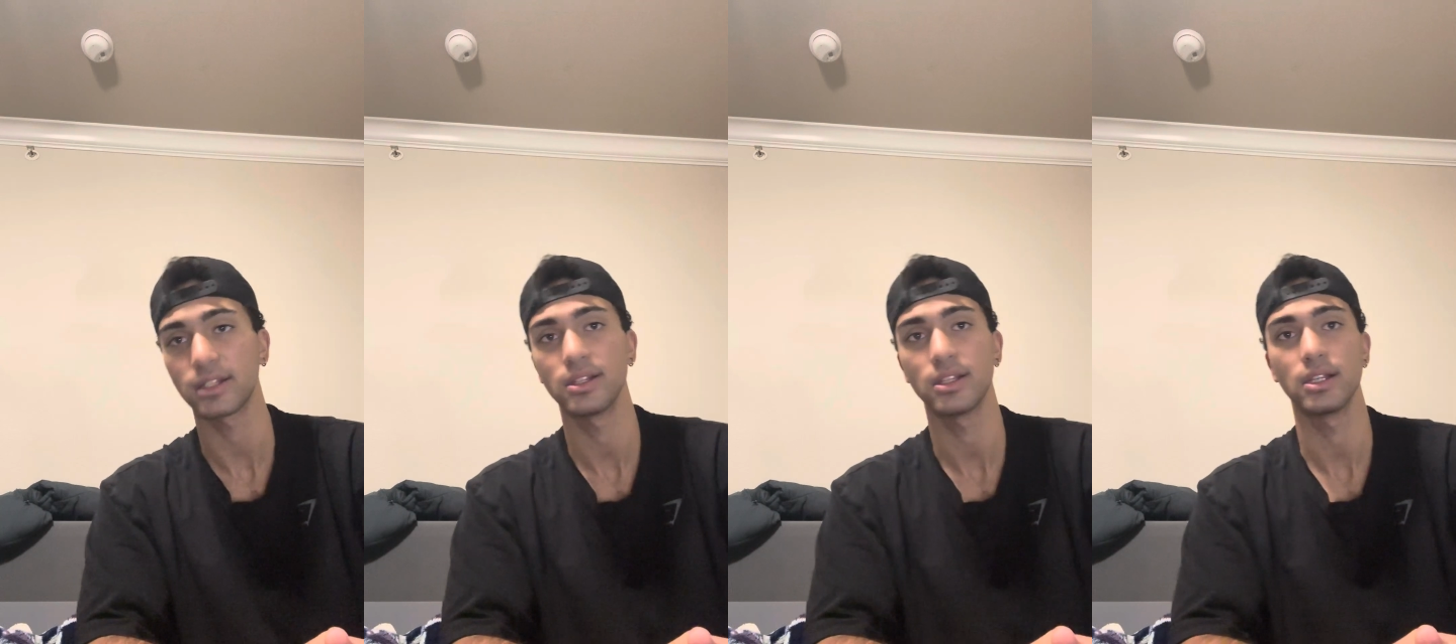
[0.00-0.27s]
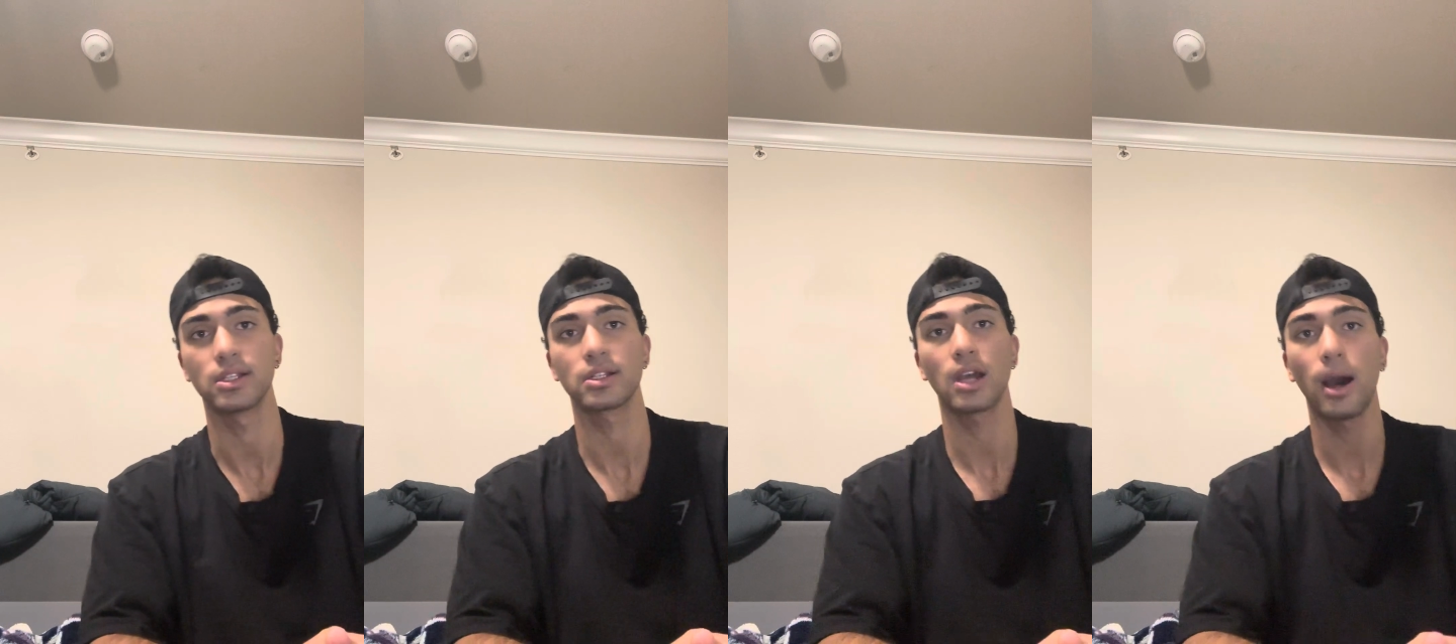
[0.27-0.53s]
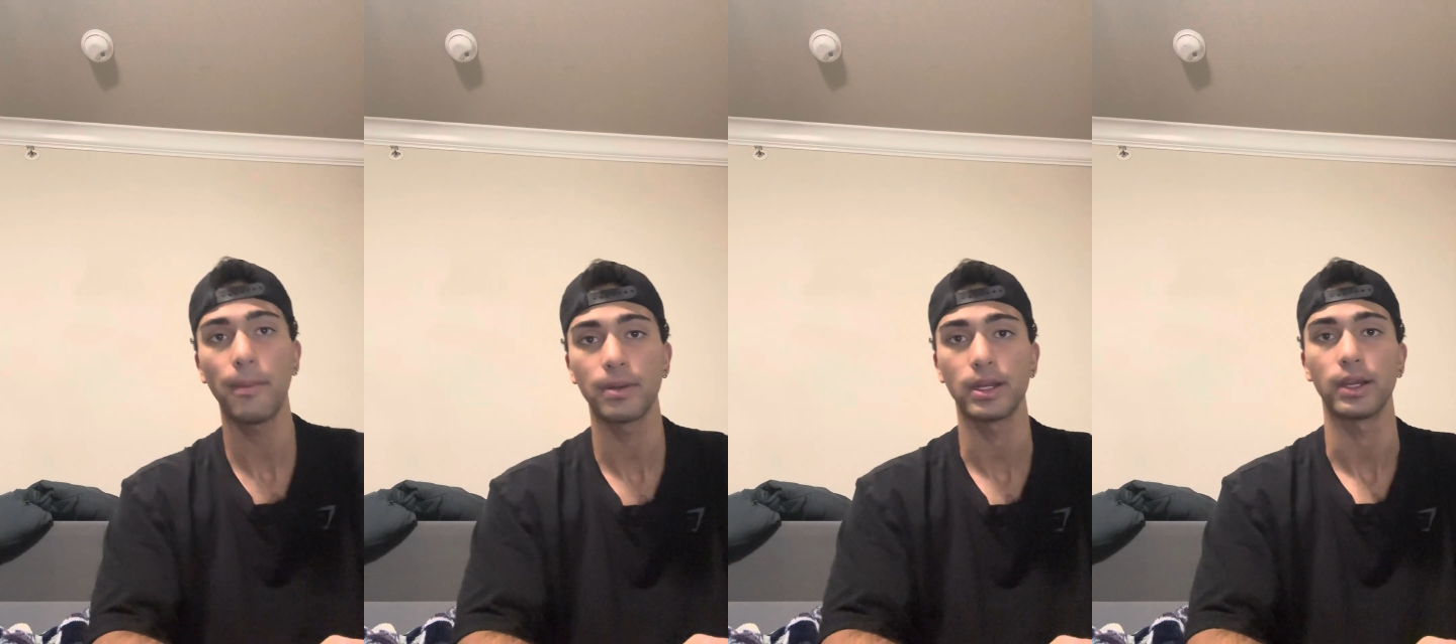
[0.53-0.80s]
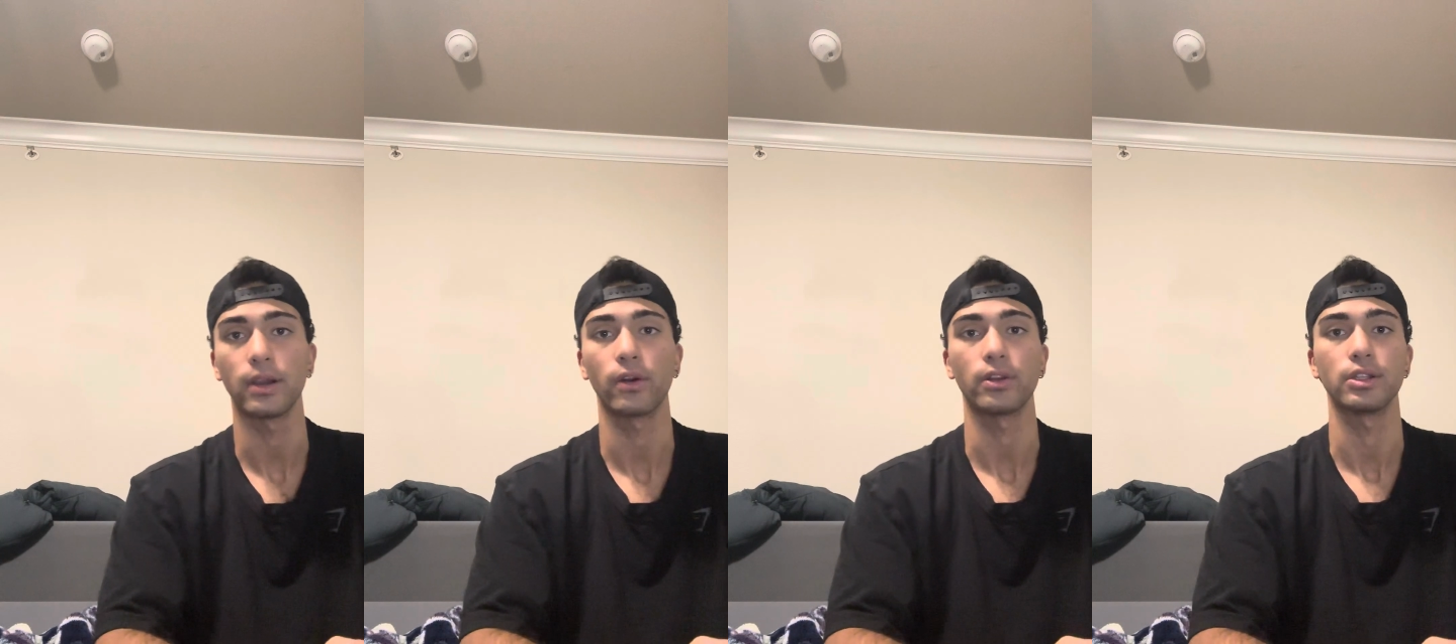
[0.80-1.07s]
to this
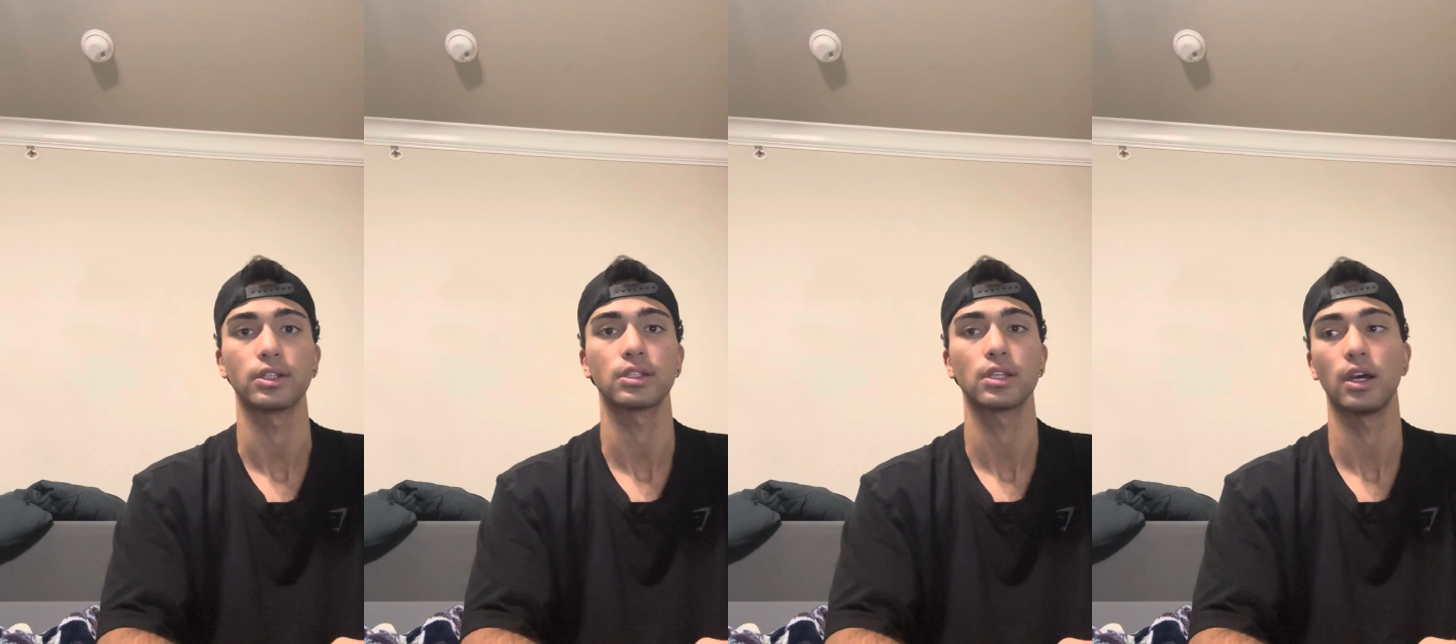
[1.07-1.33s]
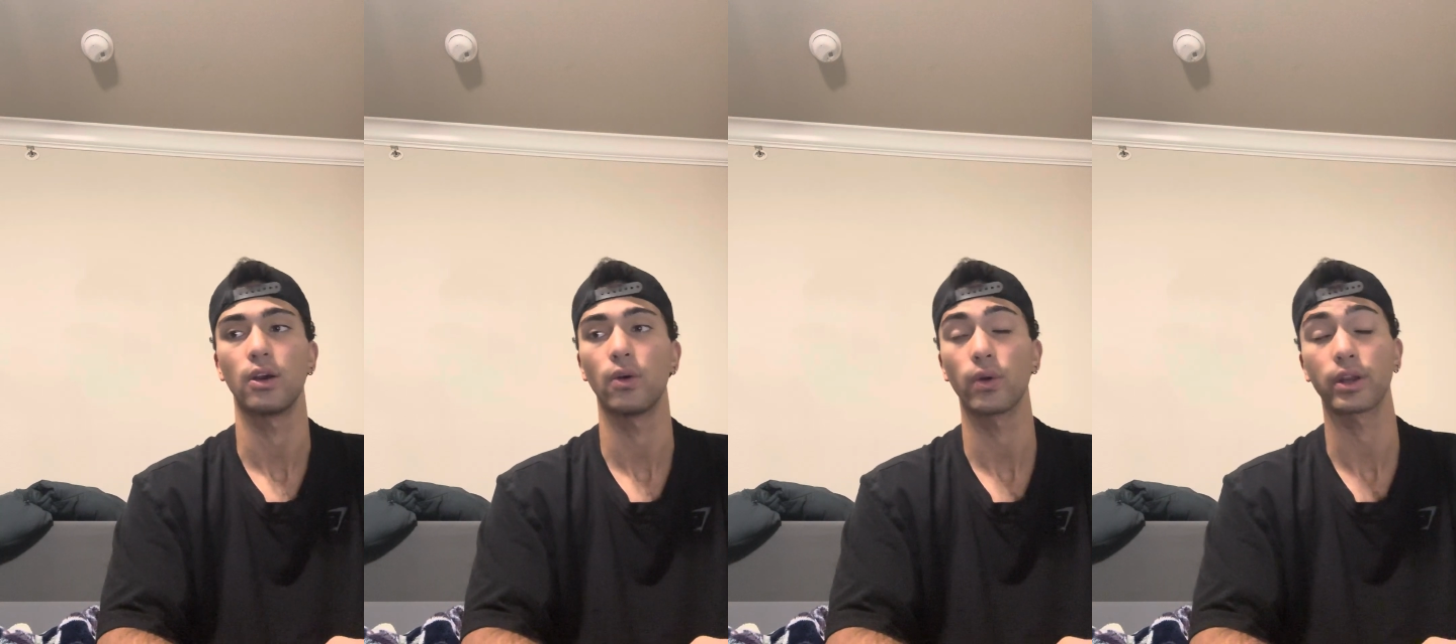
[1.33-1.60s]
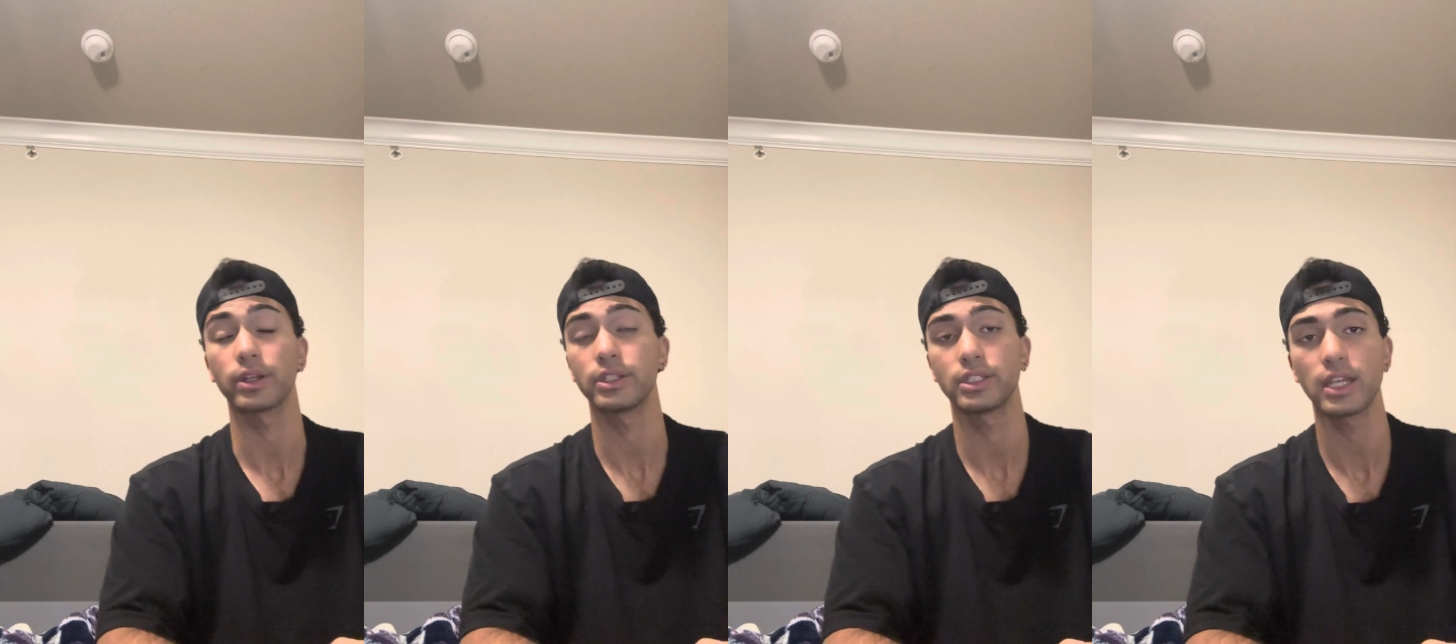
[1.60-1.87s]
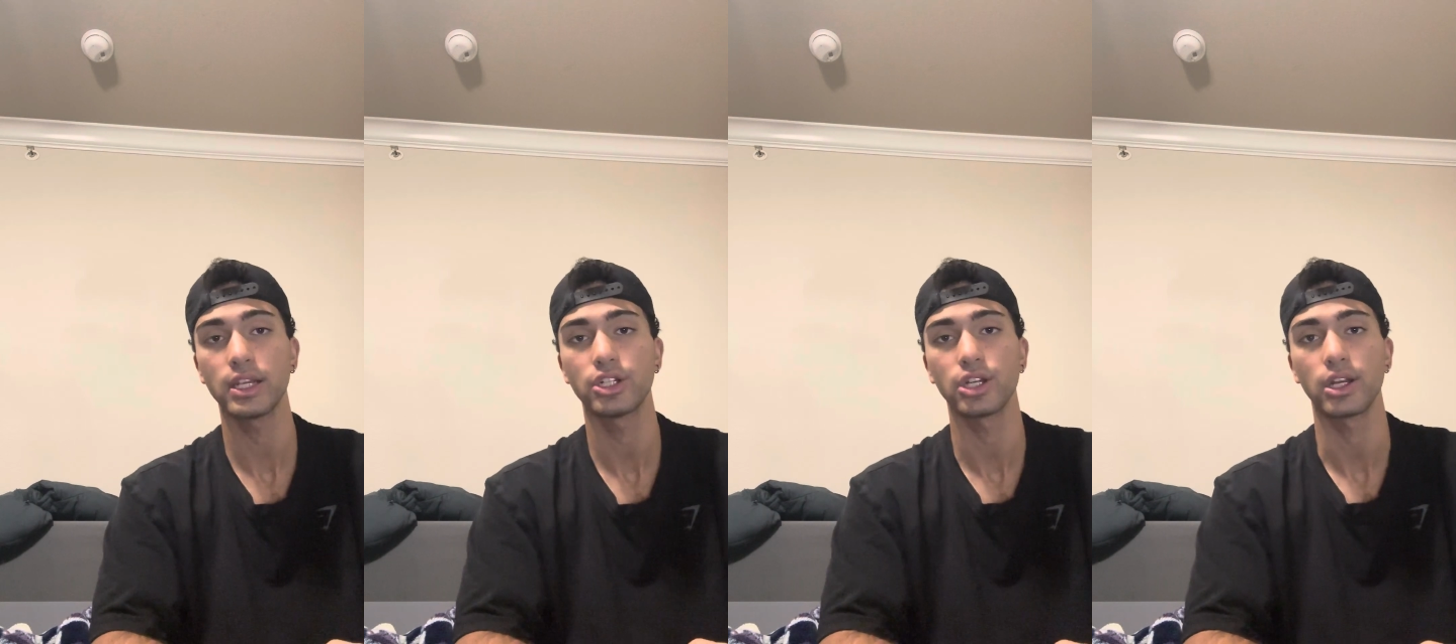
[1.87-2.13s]
company or this
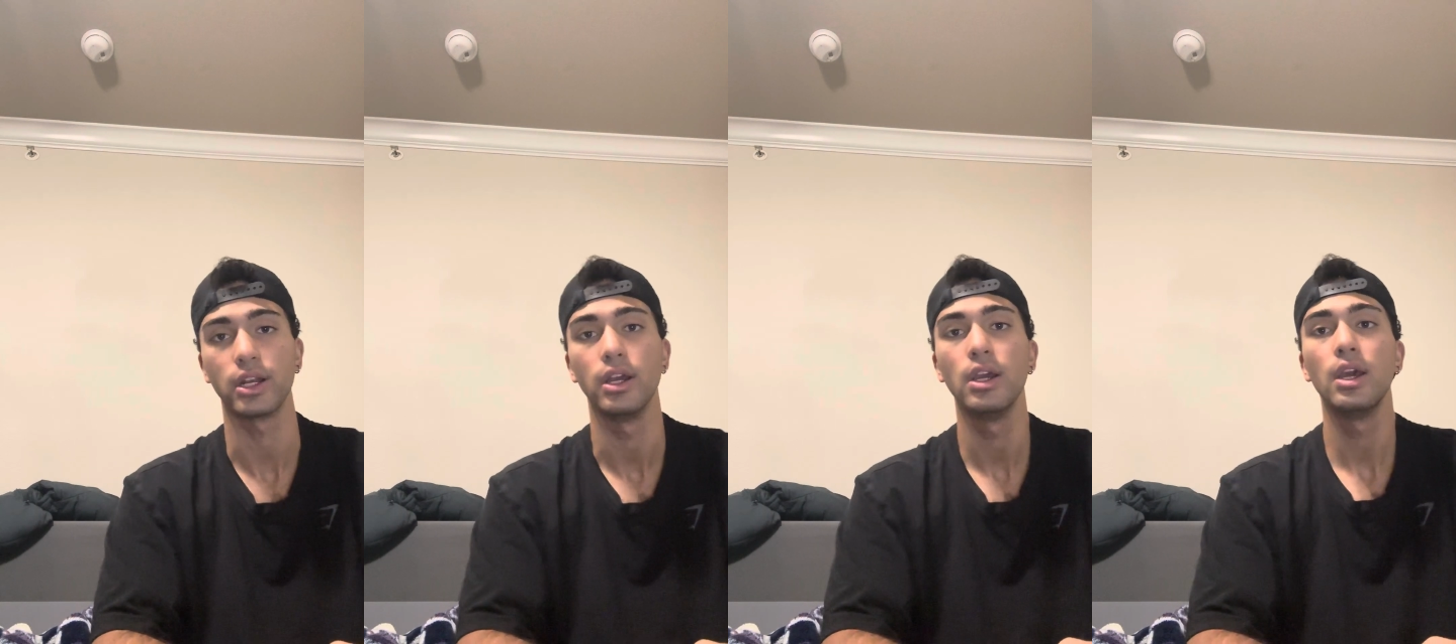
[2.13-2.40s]
organization,